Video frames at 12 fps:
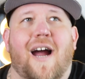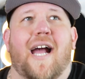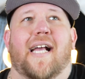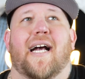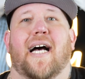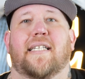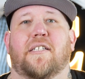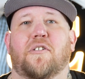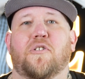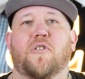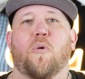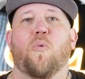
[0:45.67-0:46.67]
Alright guys,
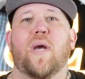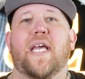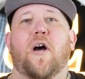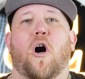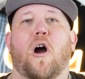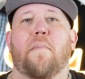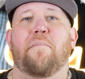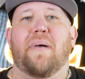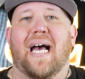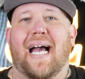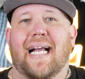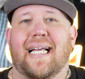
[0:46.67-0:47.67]
so we are
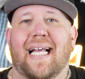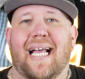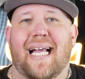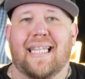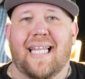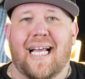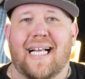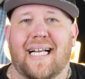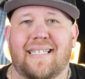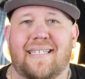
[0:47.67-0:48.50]
back, and like I